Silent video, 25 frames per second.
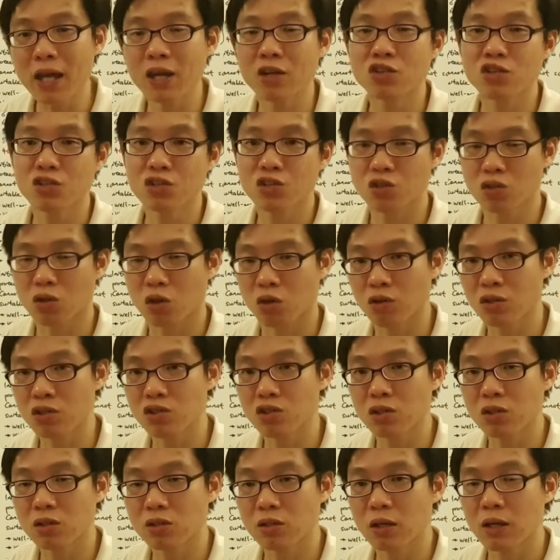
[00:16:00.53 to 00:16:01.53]
energy
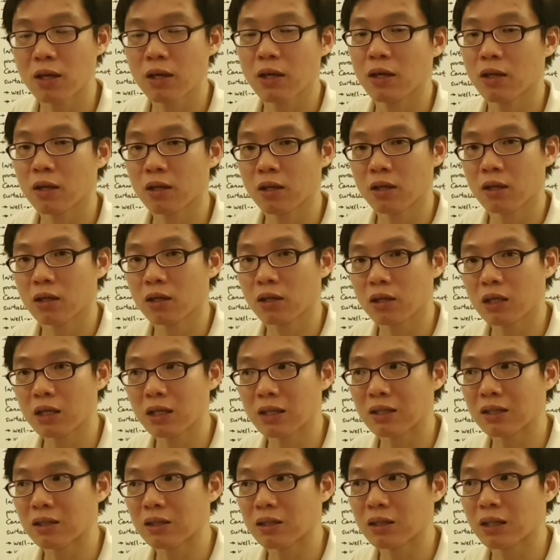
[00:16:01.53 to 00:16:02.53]
storage,
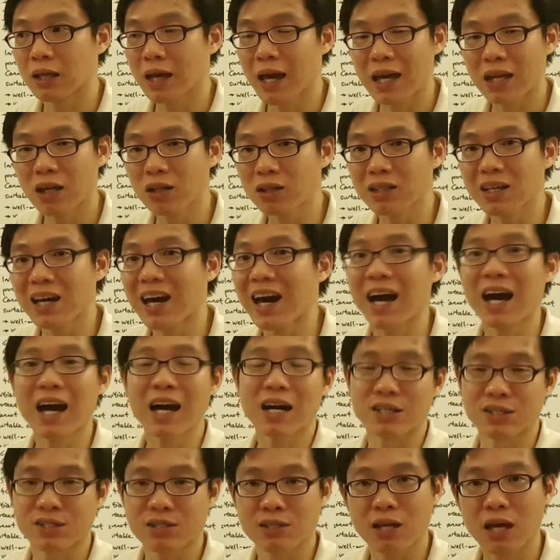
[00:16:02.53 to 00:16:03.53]
it cannot
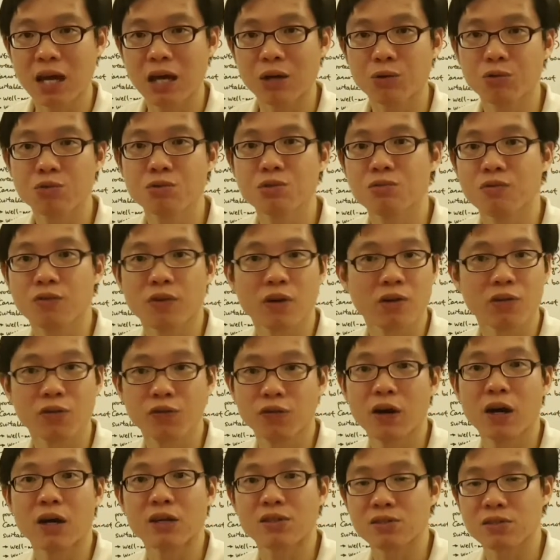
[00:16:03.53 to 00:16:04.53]
cast arrows very
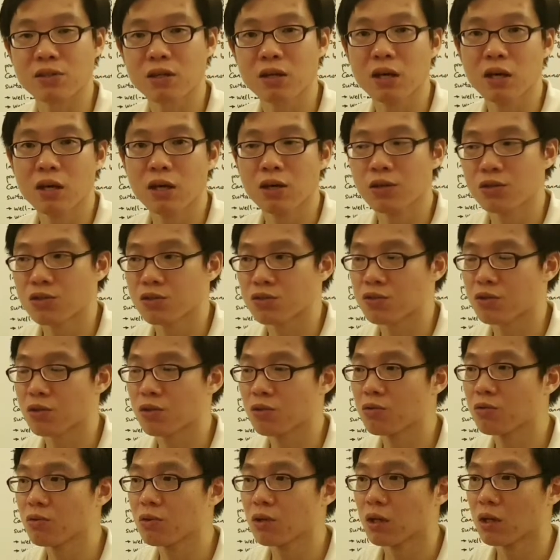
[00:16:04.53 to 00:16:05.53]
fast.
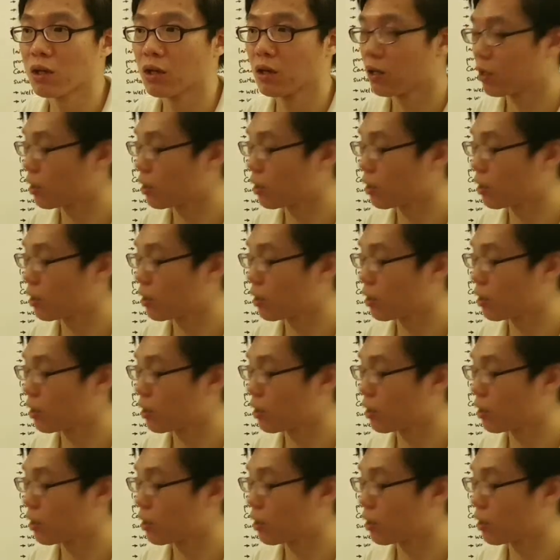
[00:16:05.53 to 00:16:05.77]
So